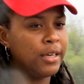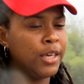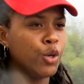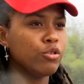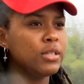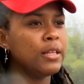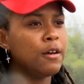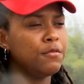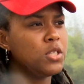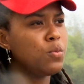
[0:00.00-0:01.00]
you, you, grow to
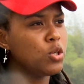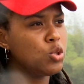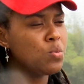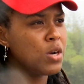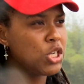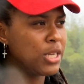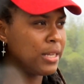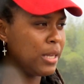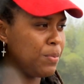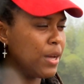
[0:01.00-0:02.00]
love the sport so much
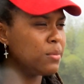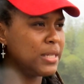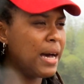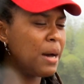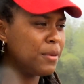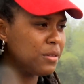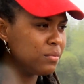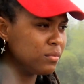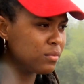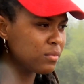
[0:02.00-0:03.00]
that it becomes a habit
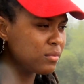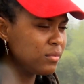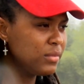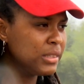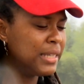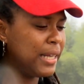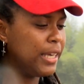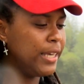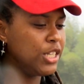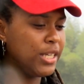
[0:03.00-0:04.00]

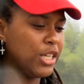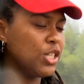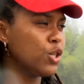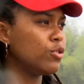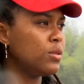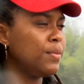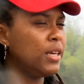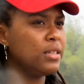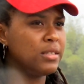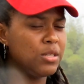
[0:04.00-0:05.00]
and you, you, you just grow to
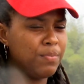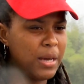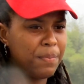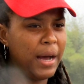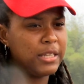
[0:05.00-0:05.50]
be, to be a